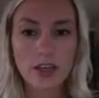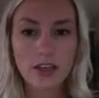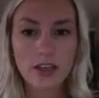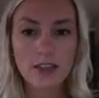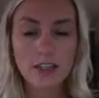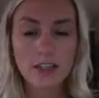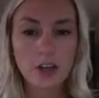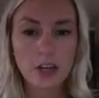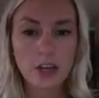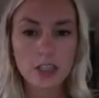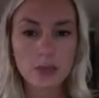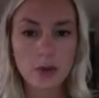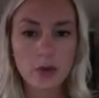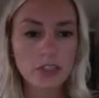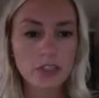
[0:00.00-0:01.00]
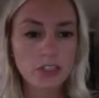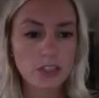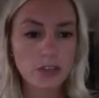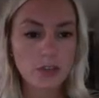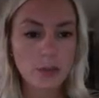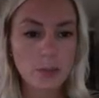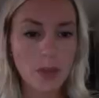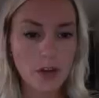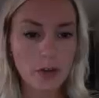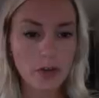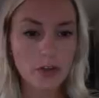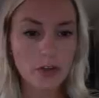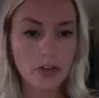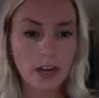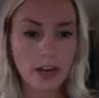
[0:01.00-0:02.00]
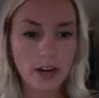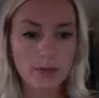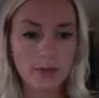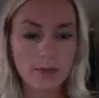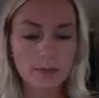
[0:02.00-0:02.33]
that talks about receiving medical care.